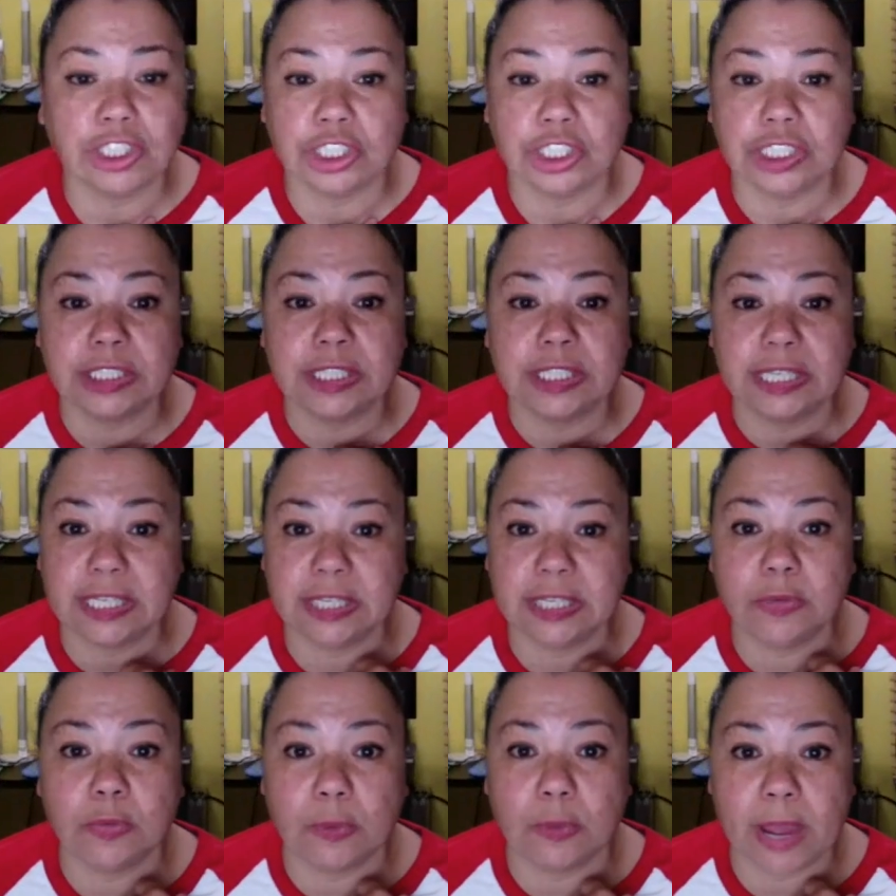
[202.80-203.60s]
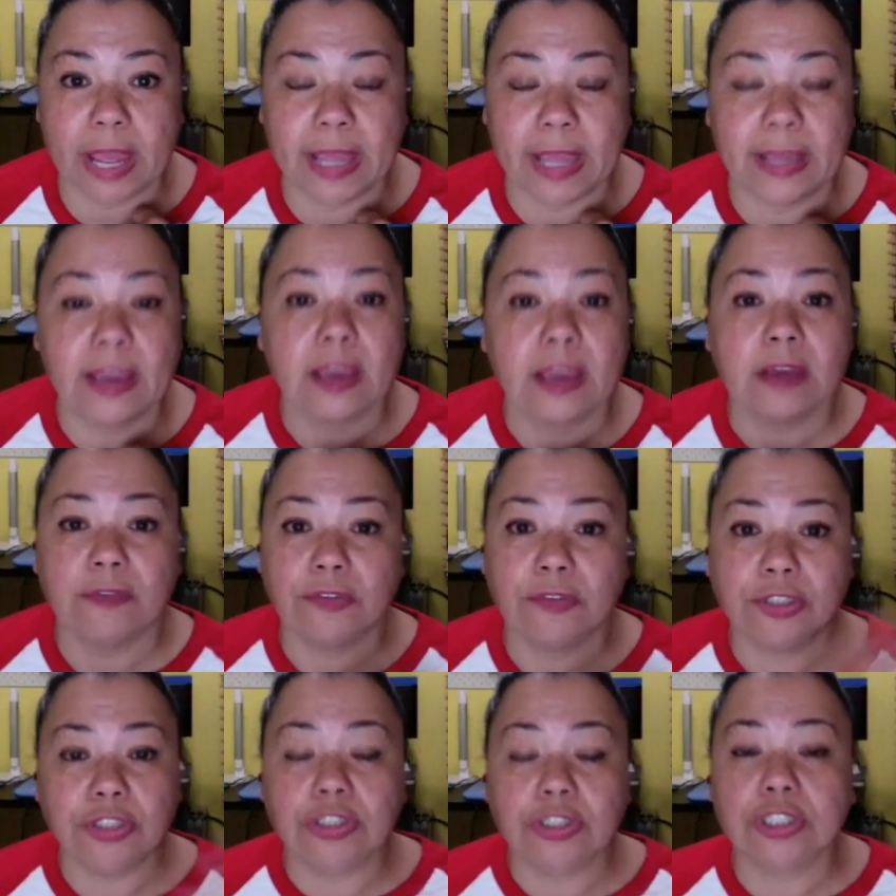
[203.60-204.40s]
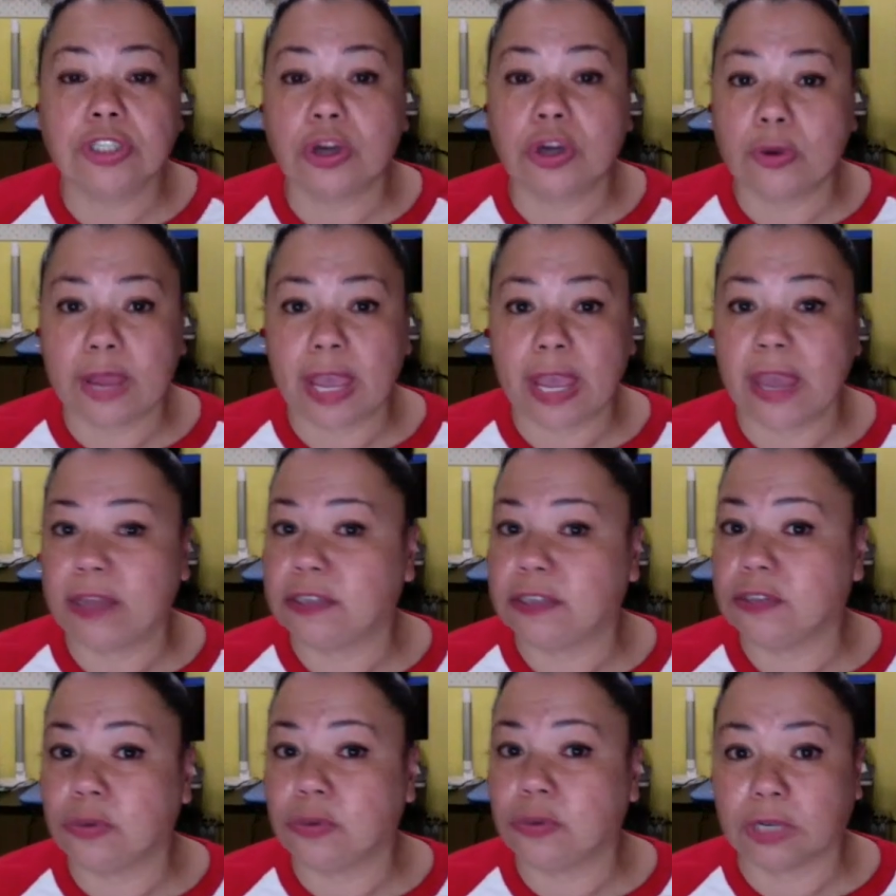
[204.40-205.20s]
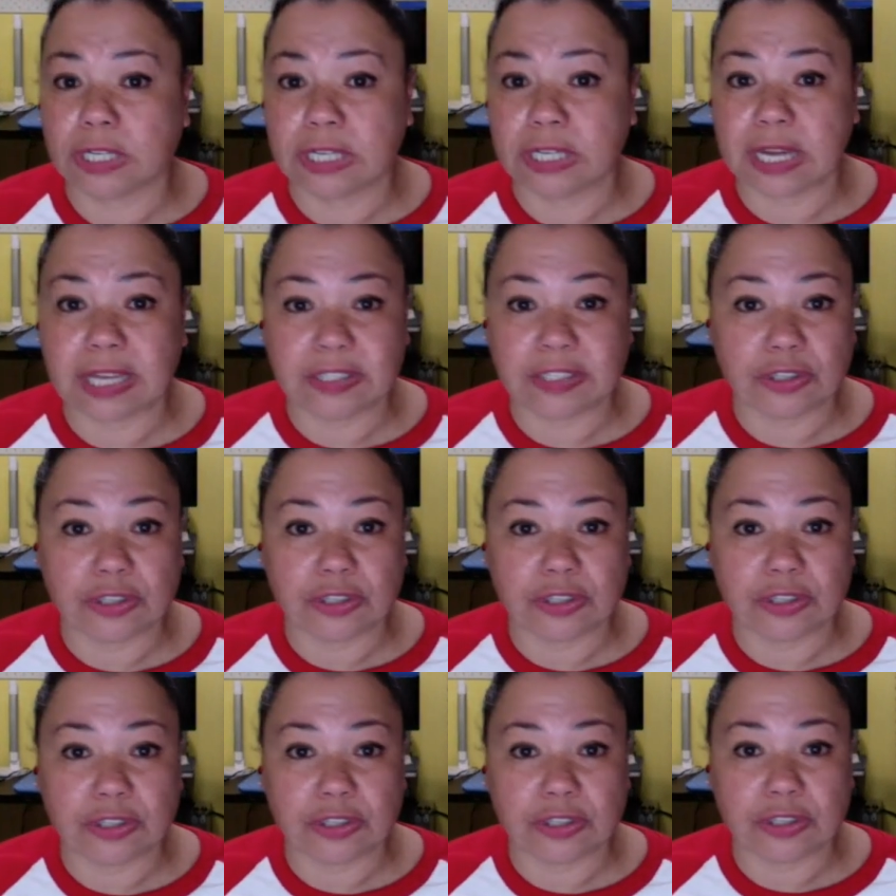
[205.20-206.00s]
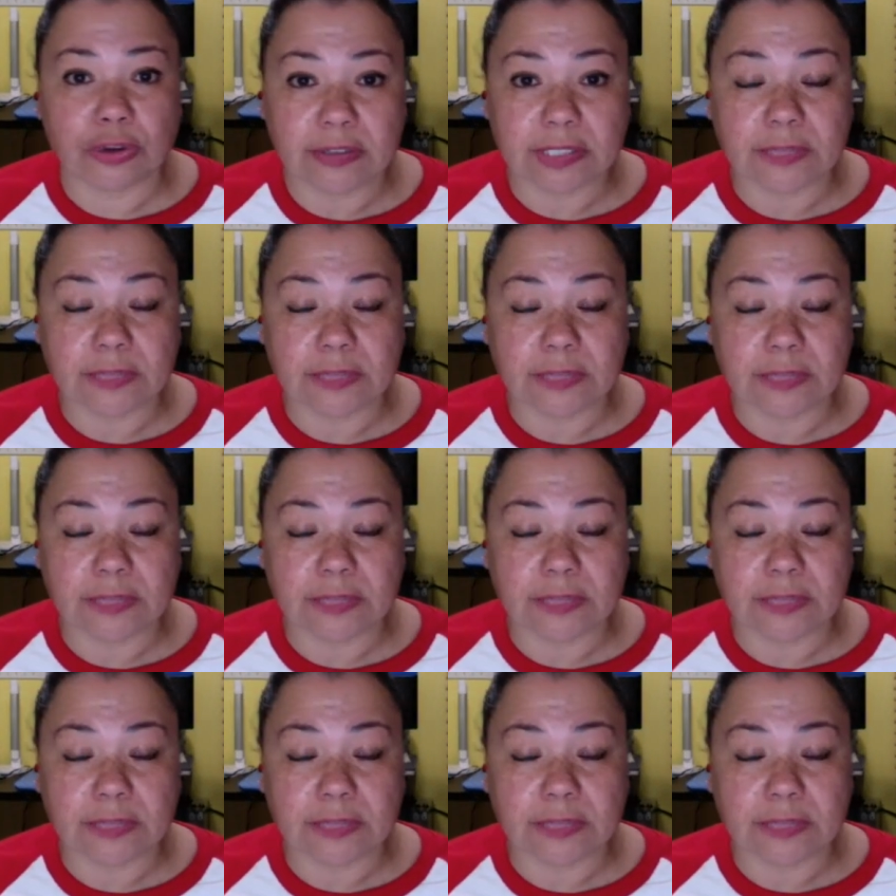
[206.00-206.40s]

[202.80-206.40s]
good, neat way for you to go ahead and organize your files.